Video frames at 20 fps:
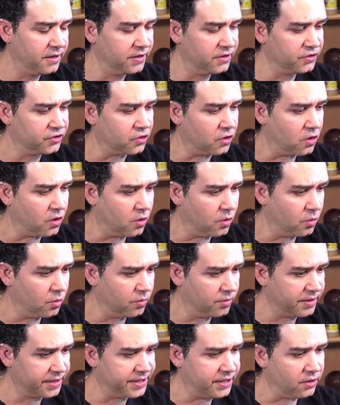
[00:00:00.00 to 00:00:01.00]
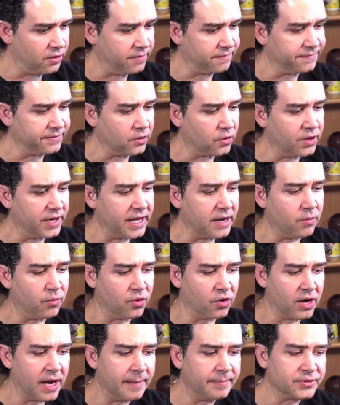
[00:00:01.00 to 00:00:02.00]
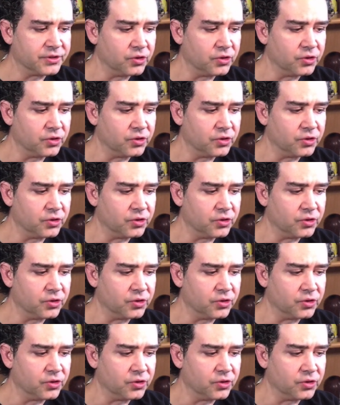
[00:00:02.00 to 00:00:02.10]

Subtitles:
So here in Florida, we're up